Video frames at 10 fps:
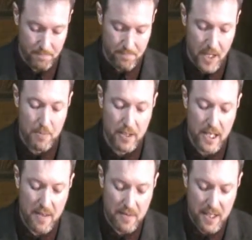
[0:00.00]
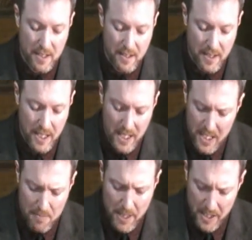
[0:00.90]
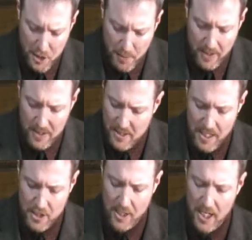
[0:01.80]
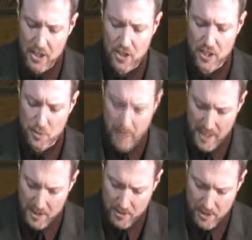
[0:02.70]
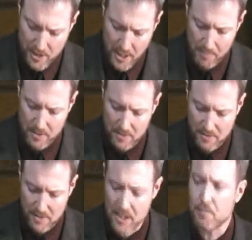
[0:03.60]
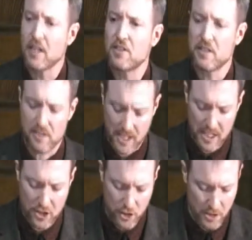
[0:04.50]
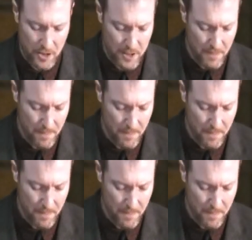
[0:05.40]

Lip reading: I believed that they needed my experience and education as a pastor and chaplain as much as any church.